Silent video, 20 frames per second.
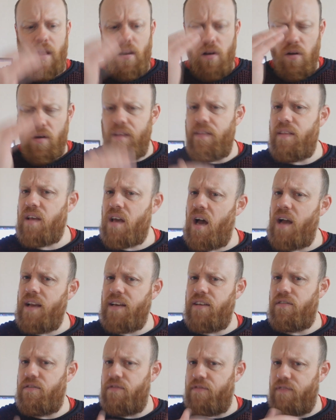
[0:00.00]
look at the
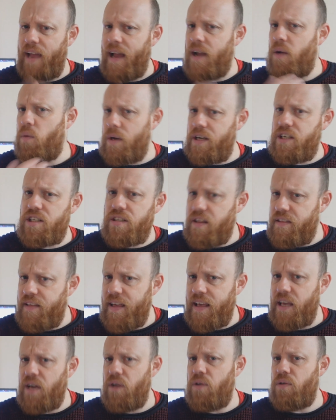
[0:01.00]
kind of language that
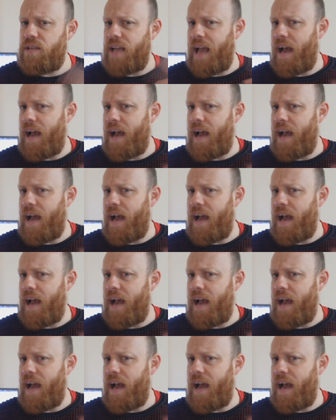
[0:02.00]
they use.